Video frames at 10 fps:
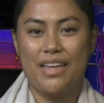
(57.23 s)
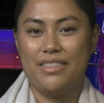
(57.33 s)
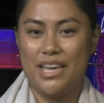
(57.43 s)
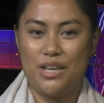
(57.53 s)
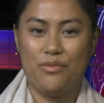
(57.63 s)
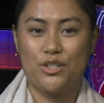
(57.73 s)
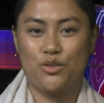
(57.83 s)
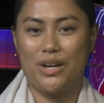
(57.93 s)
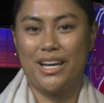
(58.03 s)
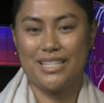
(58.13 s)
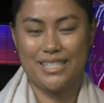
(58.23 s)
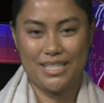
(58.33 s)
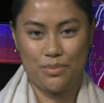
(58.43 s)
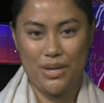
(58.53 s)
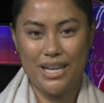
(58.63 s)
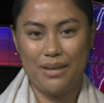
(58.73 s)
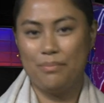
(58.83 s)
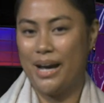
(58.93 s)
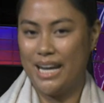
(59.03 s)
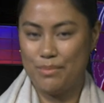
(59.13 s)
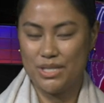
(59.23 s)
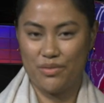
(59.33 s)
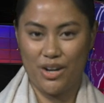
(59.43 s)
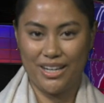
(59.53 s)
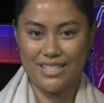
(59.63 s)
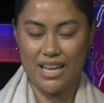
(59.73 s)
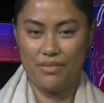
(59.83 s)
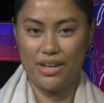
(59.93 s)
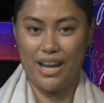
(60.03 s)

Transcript: Thank you for joining us this week. My name is Veronica David,